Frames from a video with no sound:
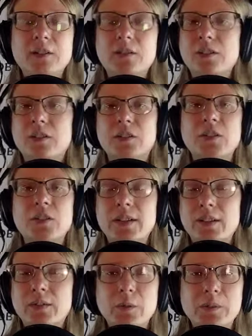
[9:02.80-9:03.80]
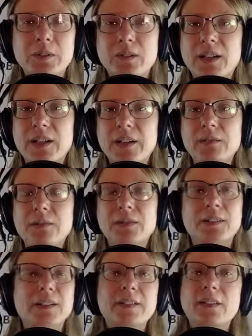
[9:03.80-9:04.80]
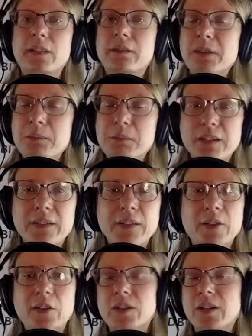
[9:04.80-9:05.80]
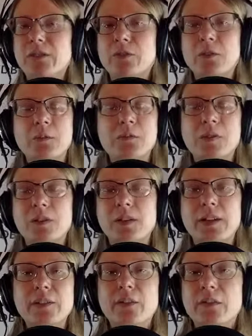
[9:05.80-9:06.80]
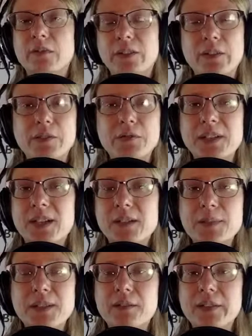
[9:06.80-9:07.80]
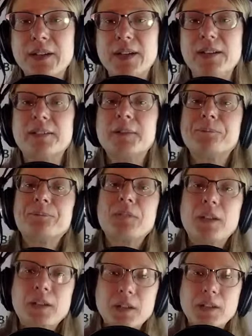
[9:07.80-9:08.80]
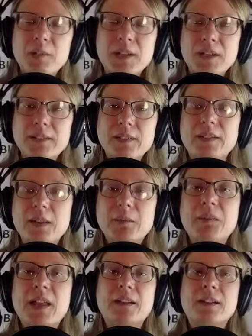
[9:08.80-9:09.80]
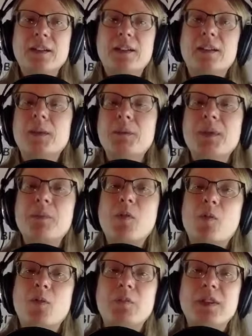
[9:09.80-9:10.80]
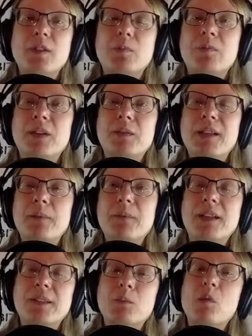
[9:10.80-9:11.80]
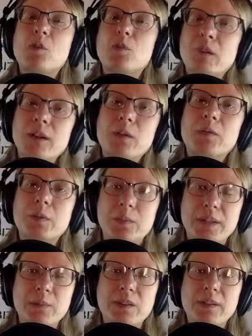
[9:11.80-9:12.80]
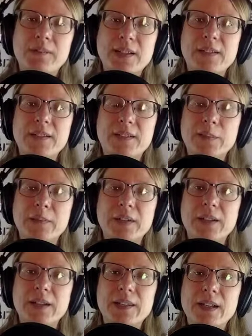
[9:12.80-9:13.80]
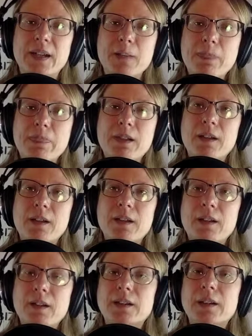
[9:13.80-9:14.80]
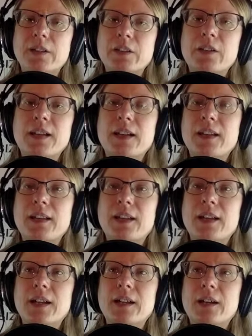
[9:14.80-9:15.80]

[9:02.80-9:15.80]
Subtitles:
can transform your life. In less than 3 months, you can transform your life in give me 3 days. Because then that people, that makes it more real for people if they see something like that. Another good headline